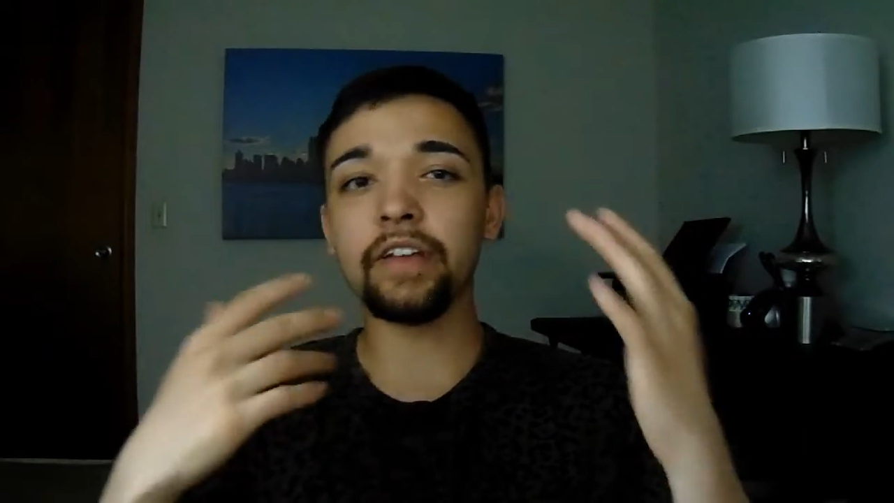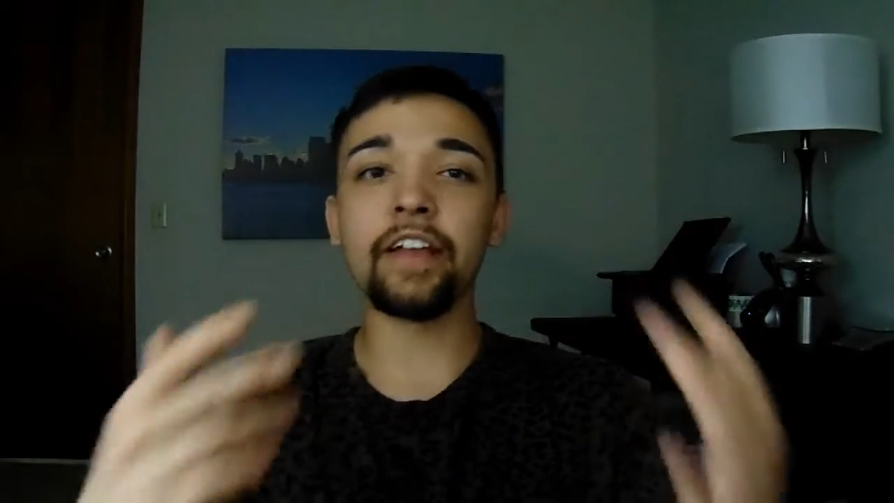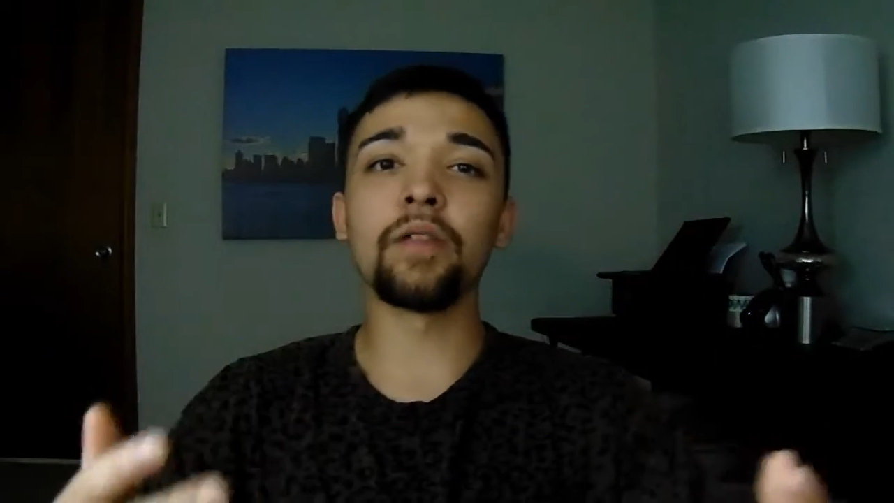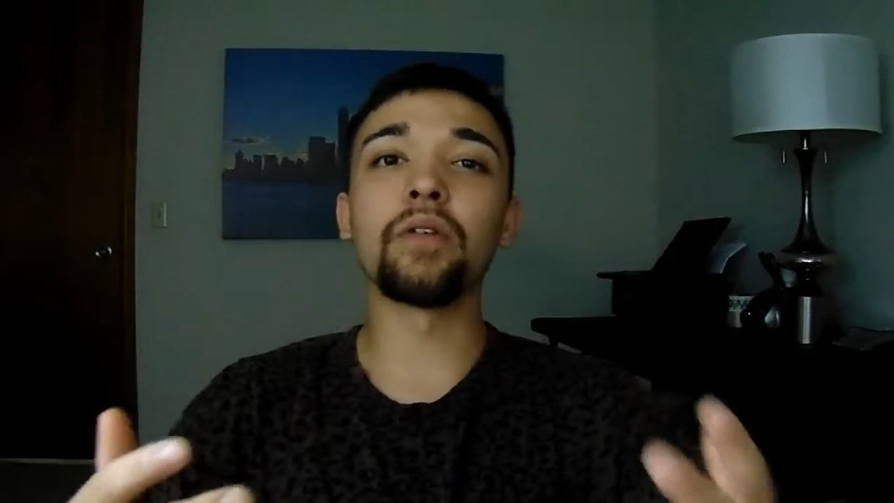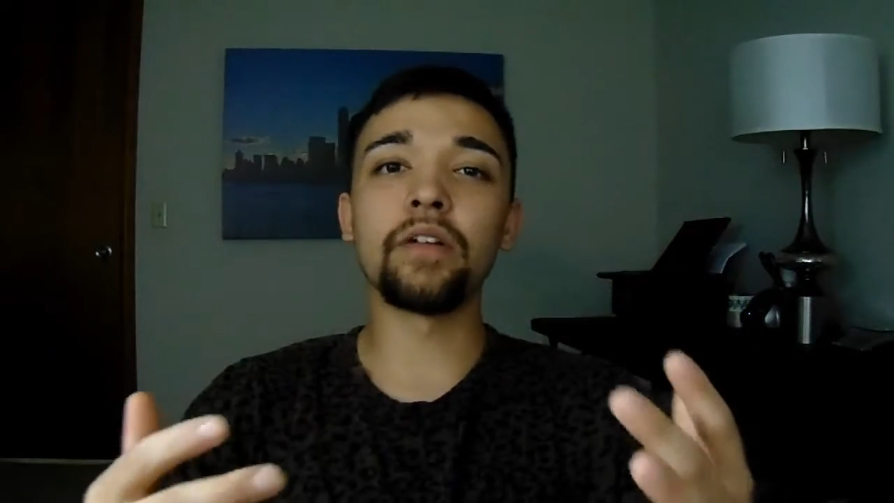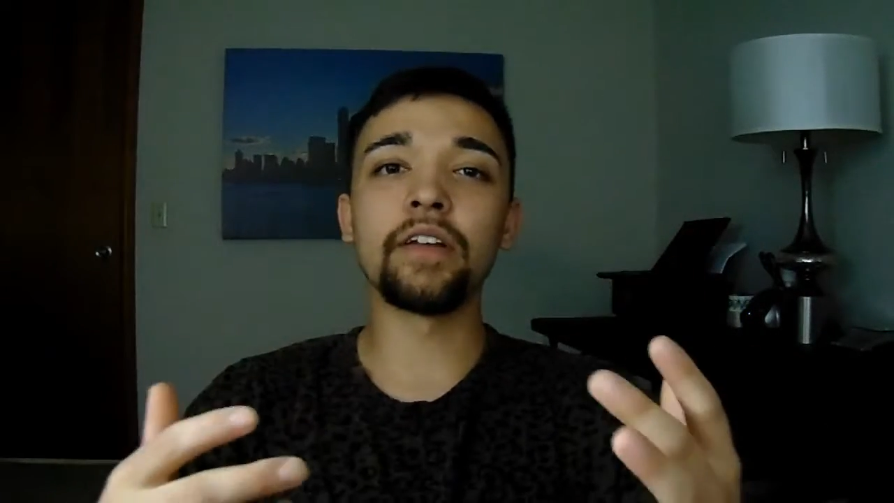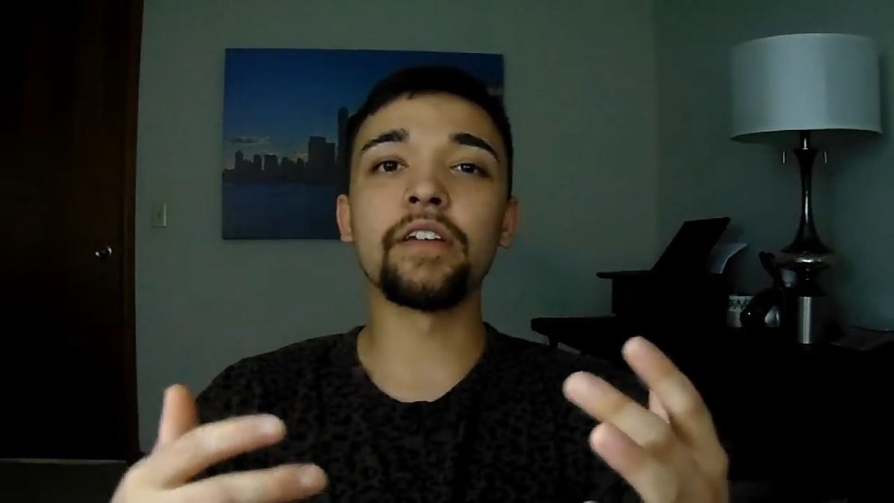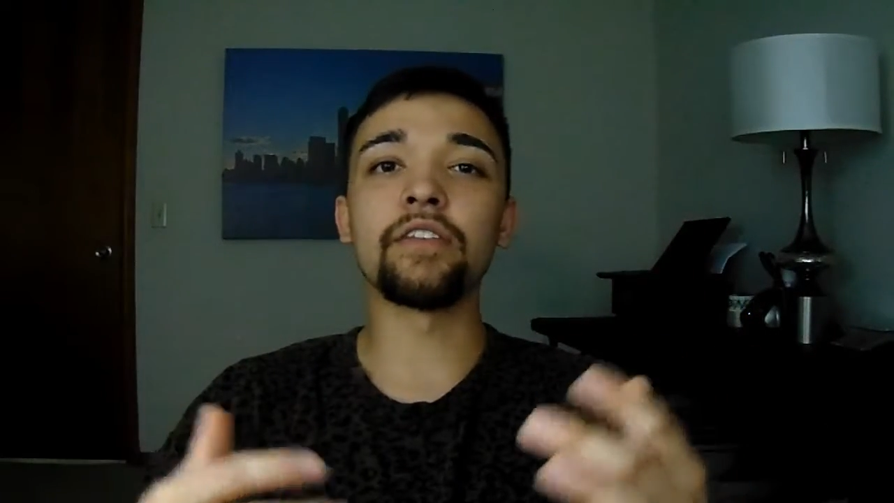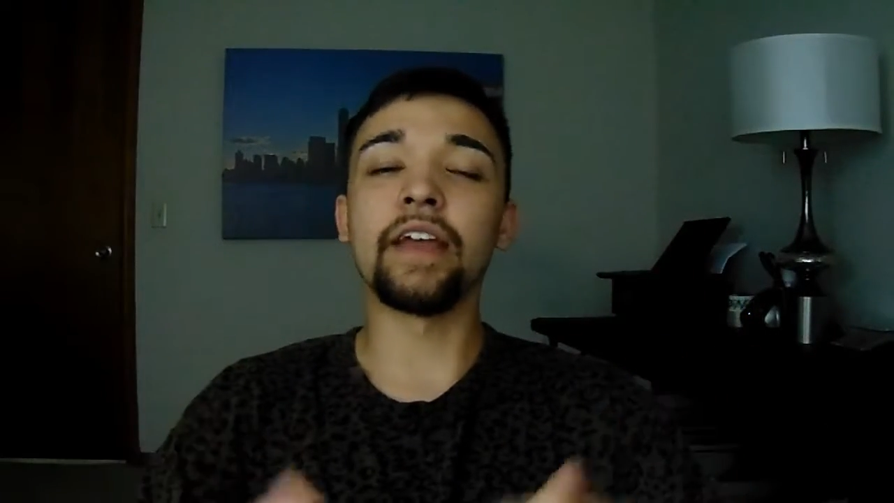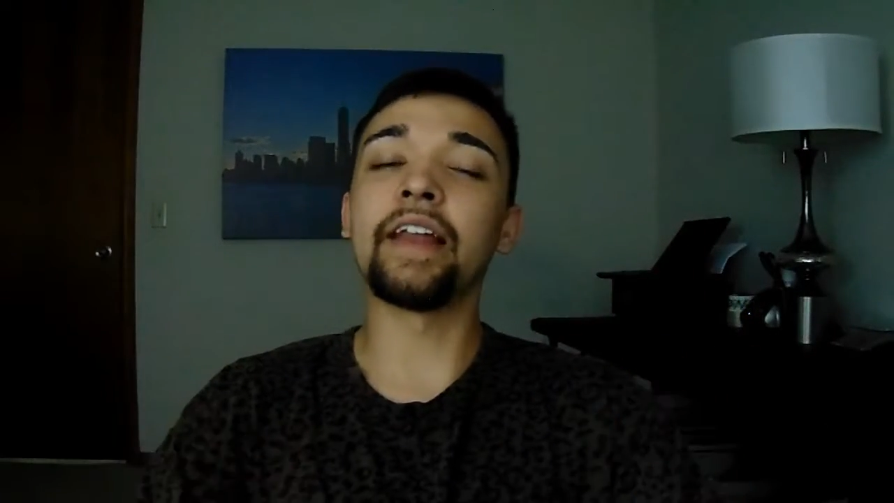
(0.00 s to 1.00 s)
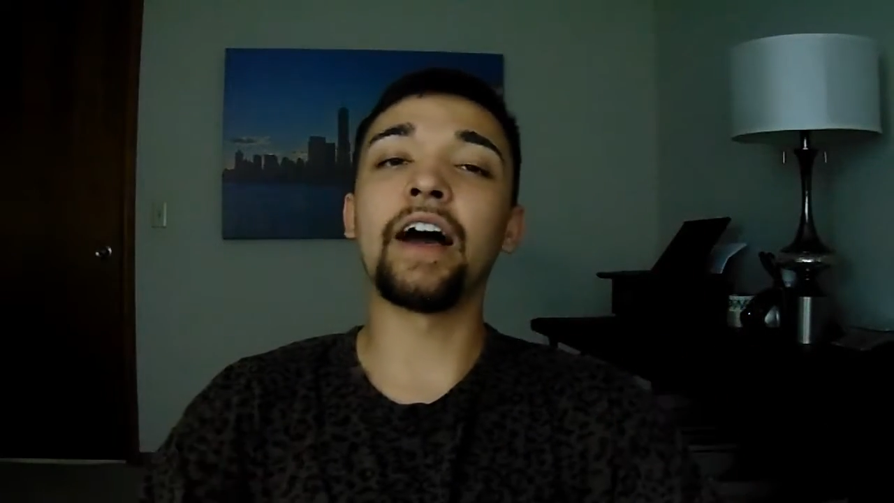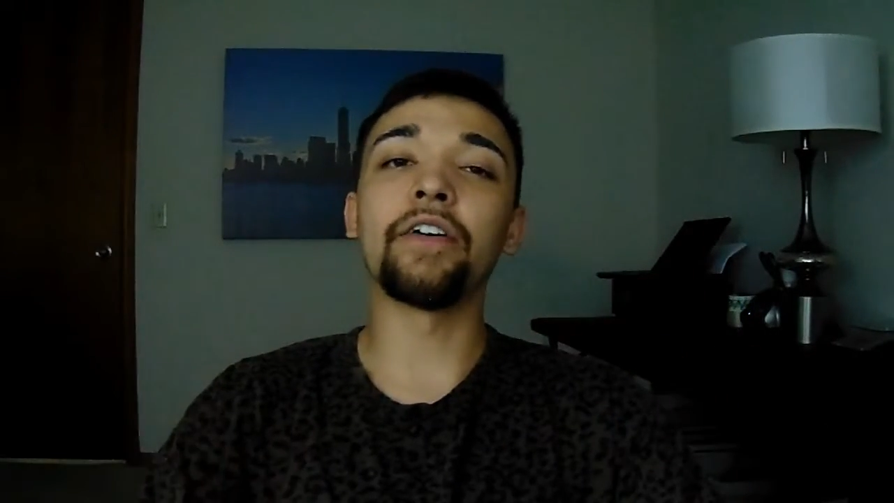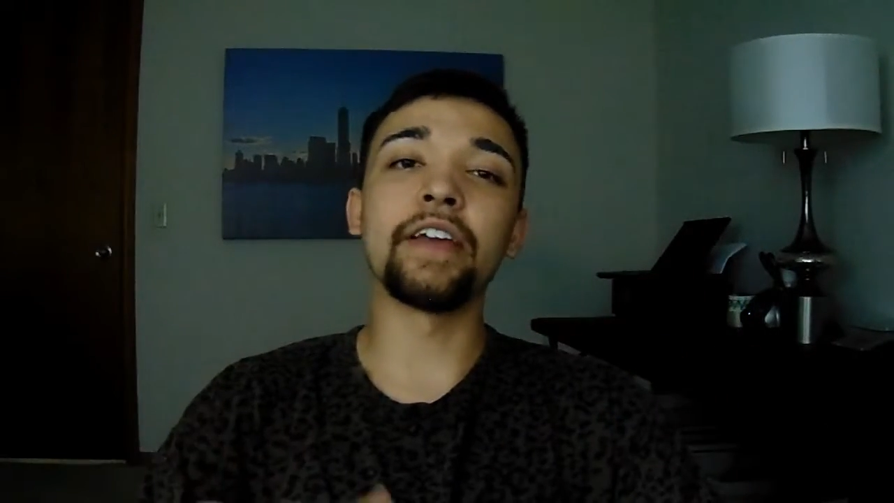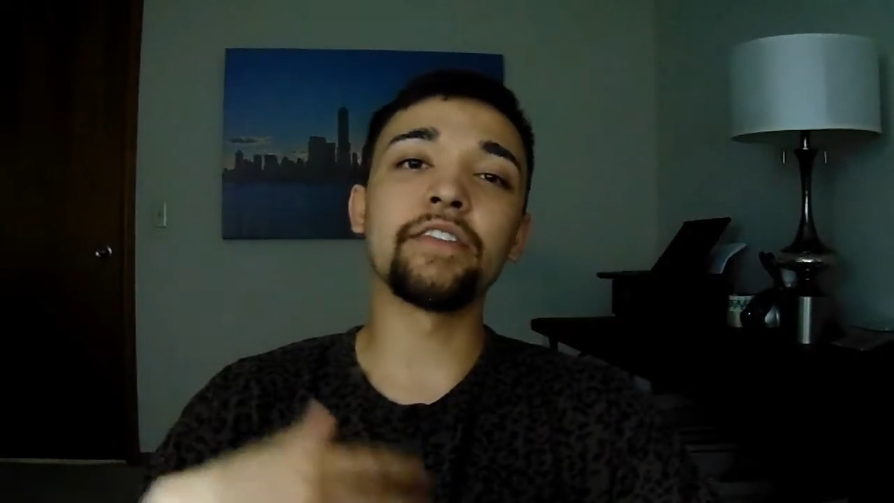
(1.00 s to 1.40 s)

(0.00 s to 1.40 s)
scalable it is and how